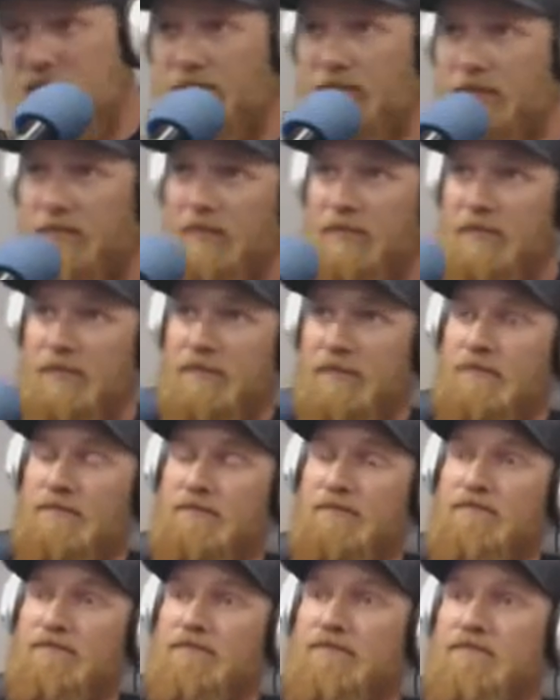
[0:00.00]

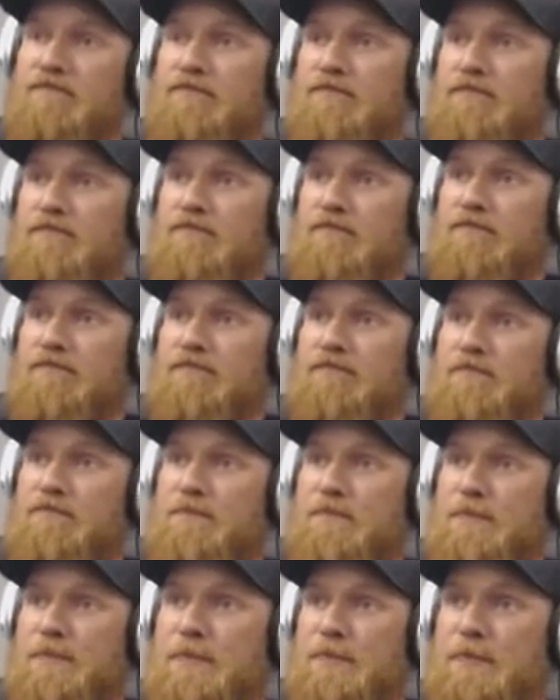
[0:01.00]

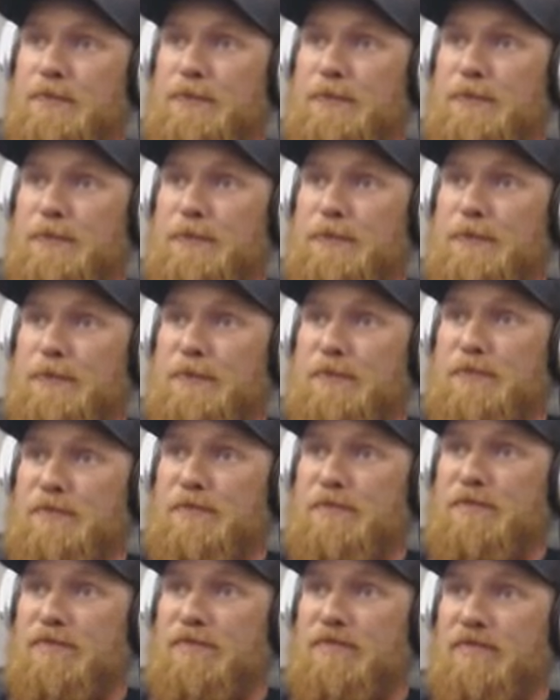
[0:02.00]

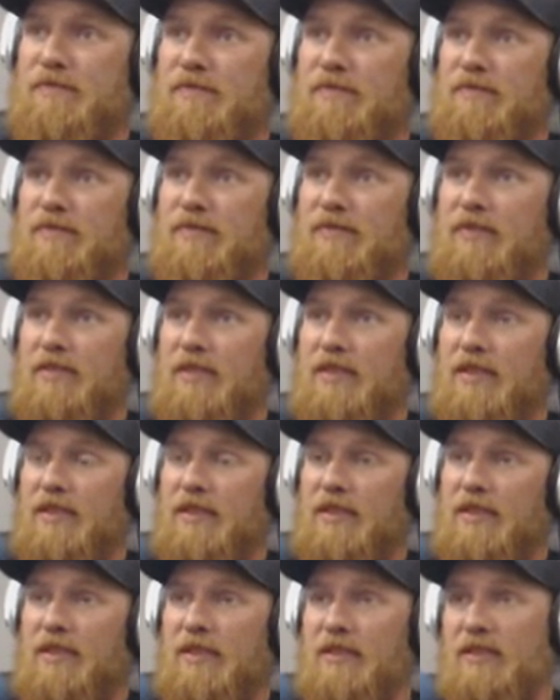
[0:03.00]

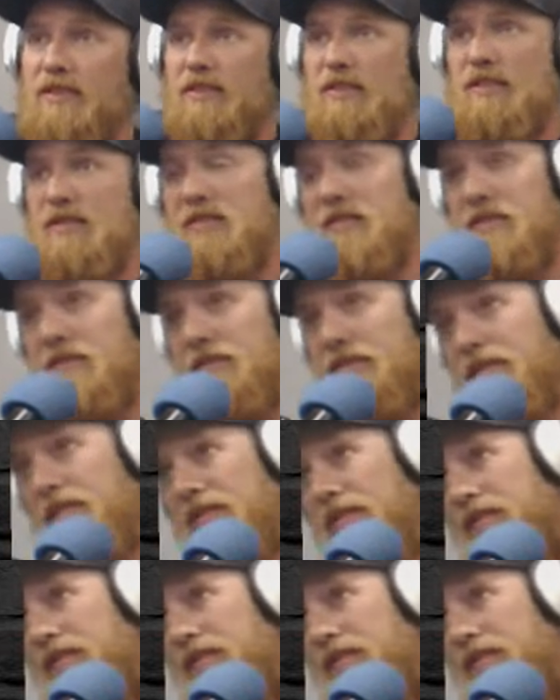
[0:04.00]
No words are spoken by the person on screen.